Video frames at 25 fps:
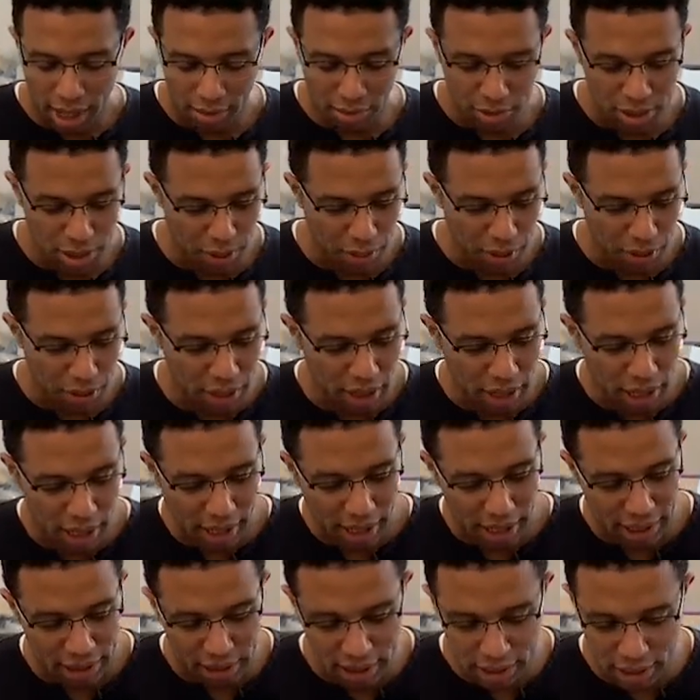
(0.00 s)
Typically I
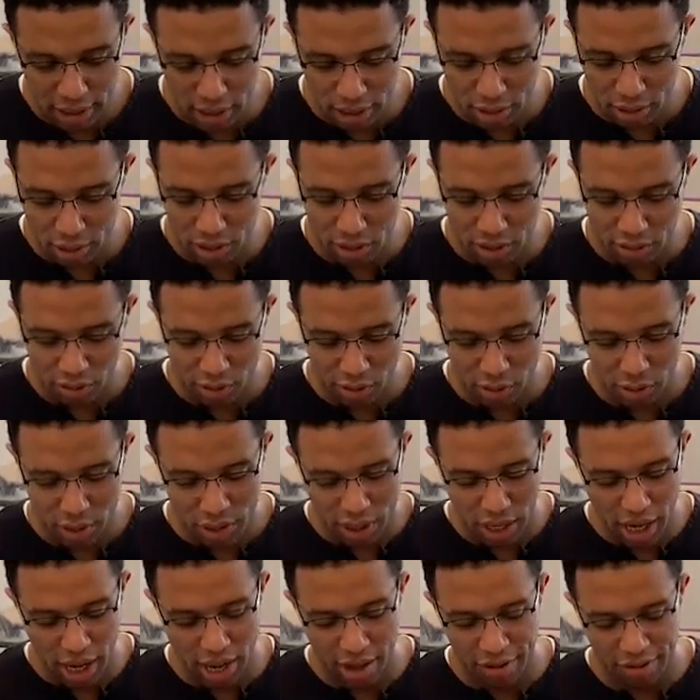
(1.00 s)
like to use the food
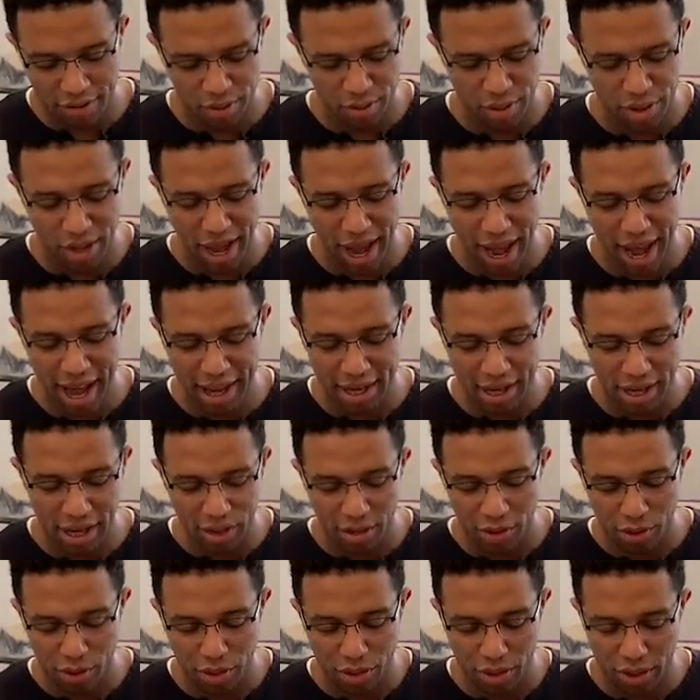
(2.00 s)
dye. If you want to add
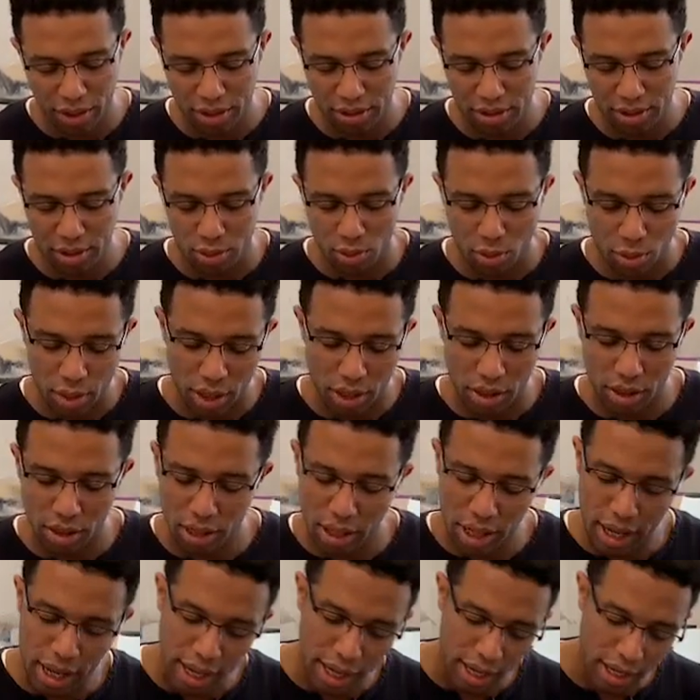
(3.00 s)
other things as well,
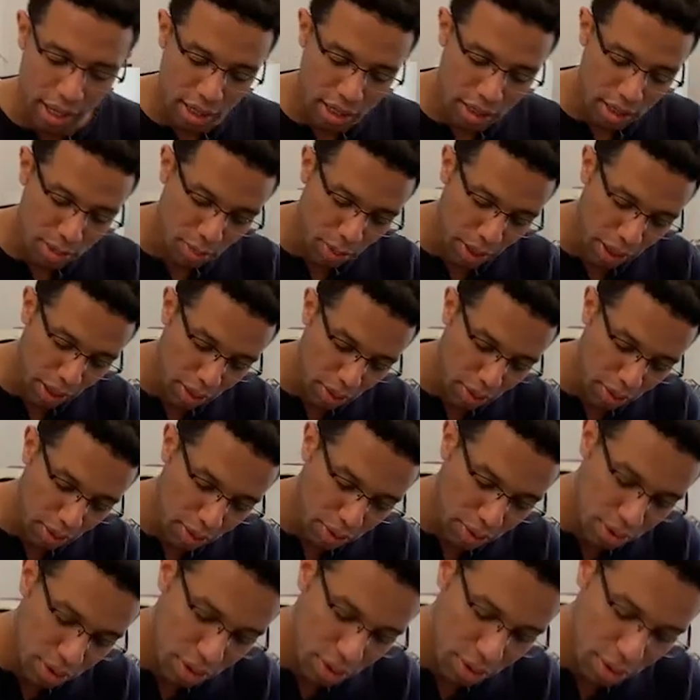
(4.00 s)
like
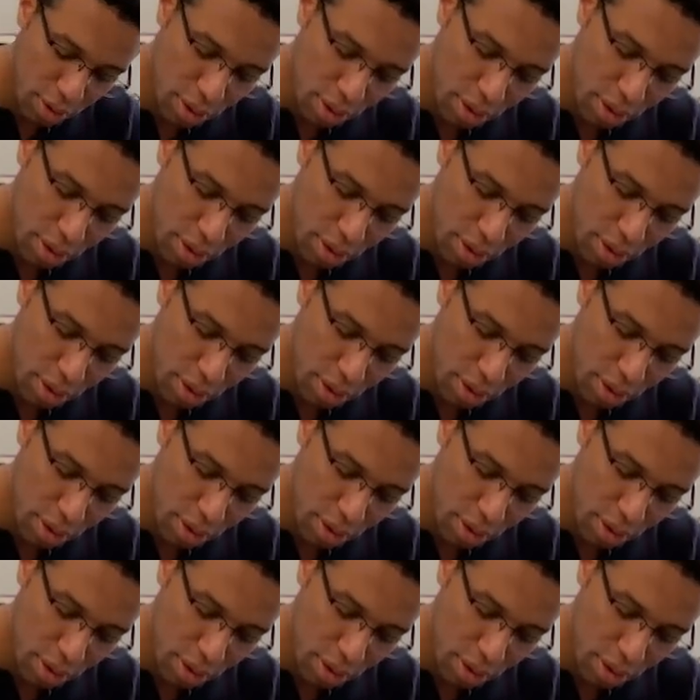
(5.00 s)
sprinkles,